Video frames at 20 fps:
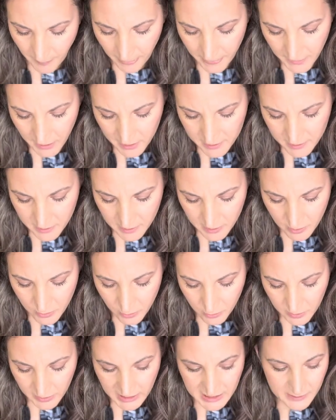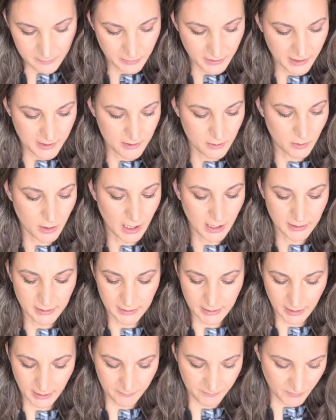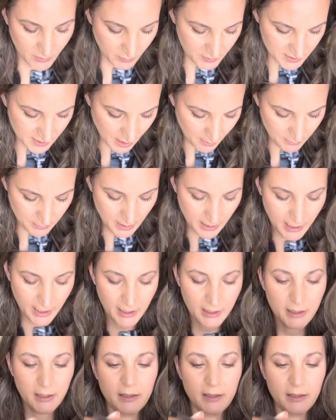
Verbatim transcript: This is called Espresso Latte. No, it's not black.